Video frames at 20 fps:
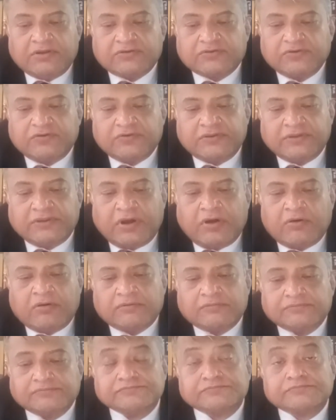So
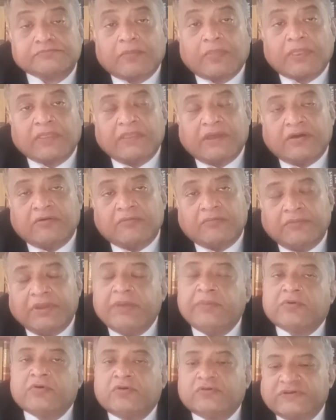now the
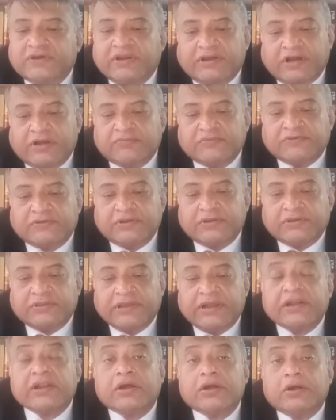main question comes
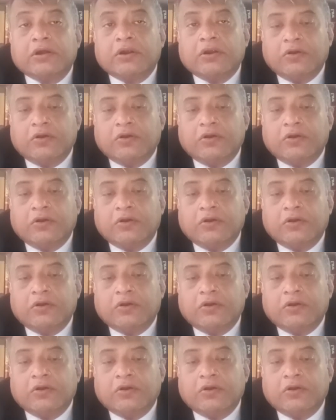that